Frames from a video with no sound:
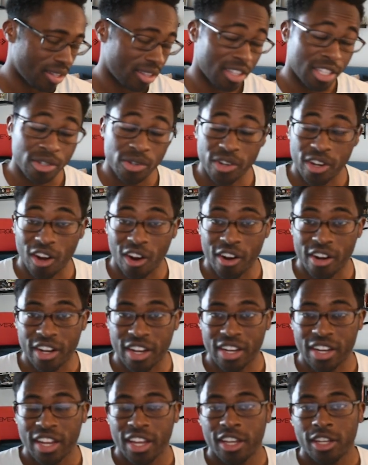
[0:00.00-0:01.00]
Little
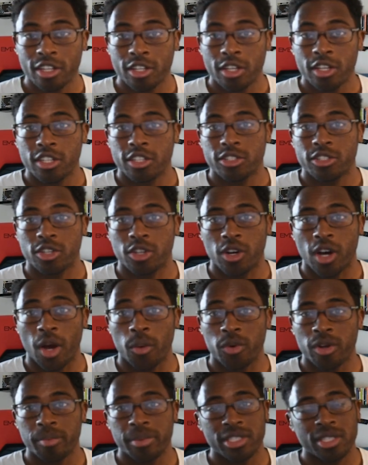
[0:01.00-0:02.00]
Garden. So I
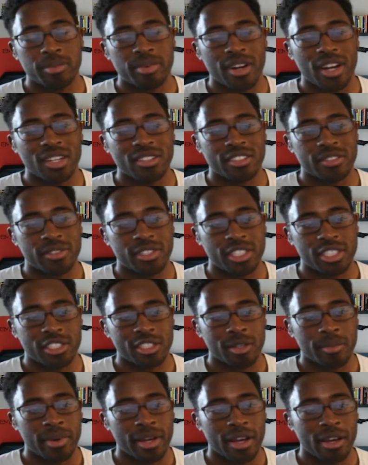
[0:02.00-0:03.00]
wouldn't be surprised if she
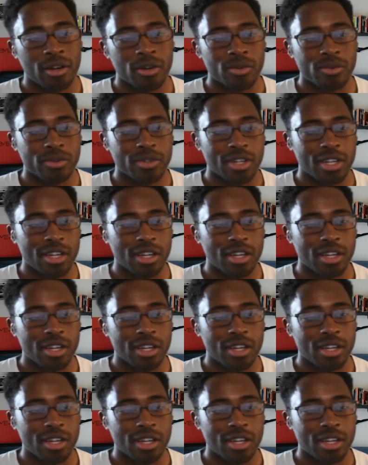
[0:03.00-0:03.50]
somehow